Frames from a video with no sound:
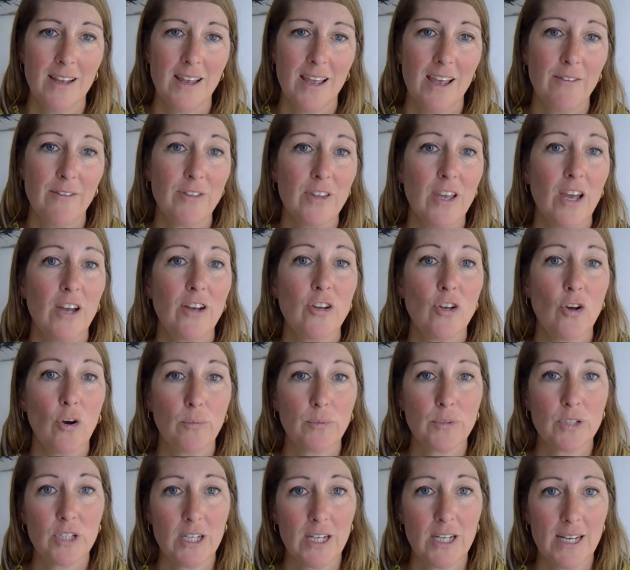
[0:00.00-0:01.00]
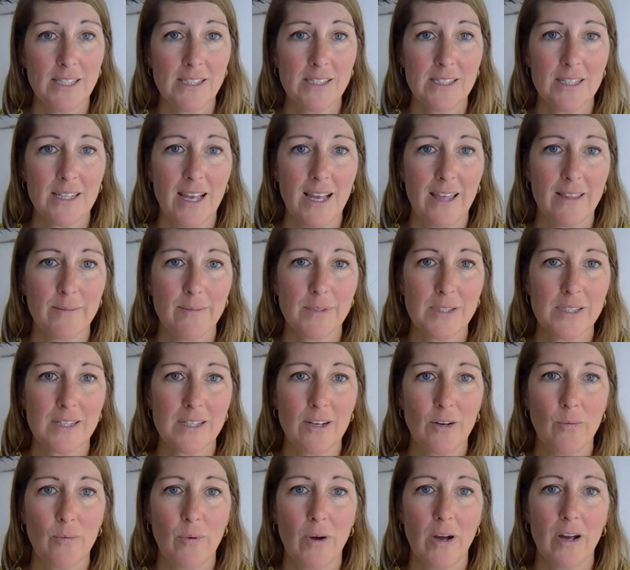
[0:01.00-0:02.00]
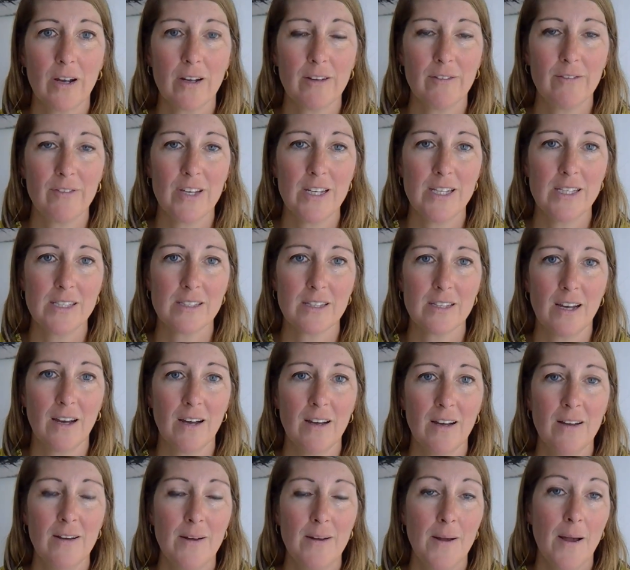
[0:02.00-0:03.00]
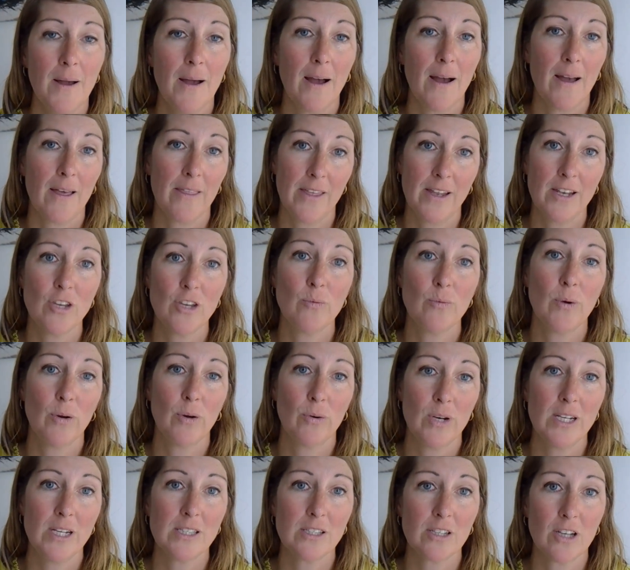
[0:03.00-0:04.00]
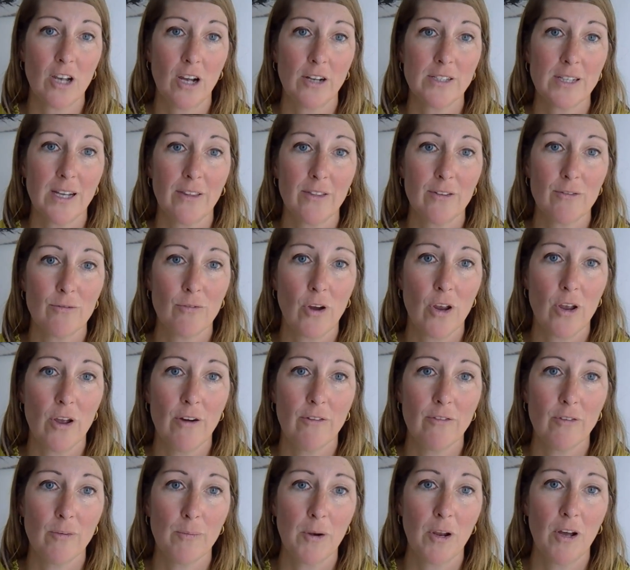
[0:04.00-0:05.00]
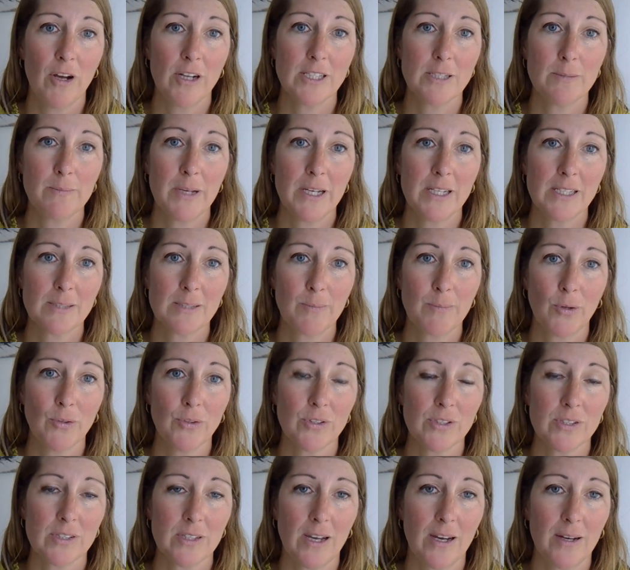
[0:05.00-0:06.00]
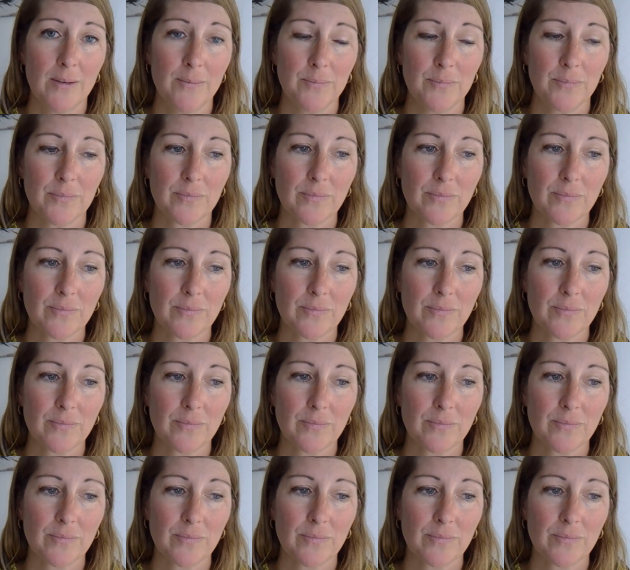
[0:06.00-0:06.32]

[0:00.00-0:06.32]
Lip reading: If the only option is to get them a skilled worker visa, then you will need to go down the route of applying to be a sponsor.